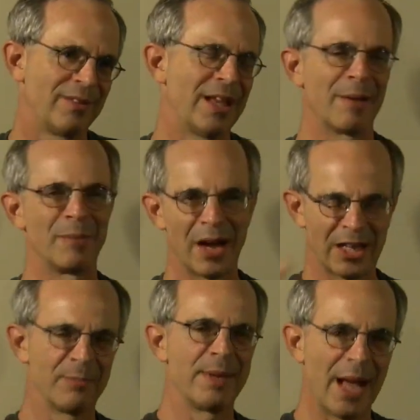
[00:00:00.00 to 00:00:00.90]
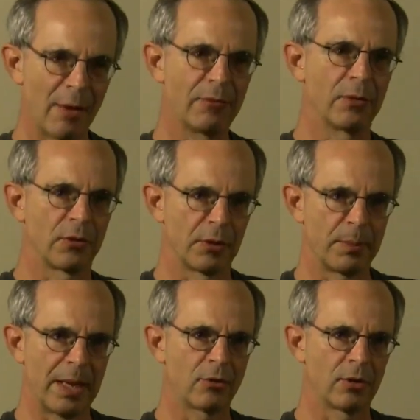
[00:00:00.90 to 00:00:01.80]
then I'm not going to be helpful to the
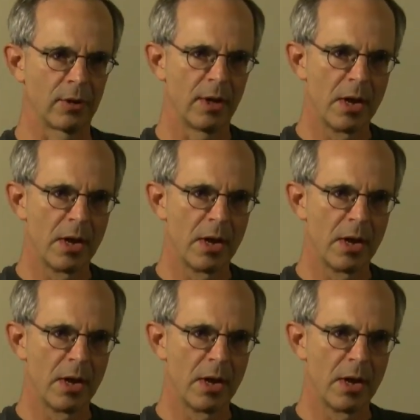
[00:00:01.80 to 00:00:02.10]
patient.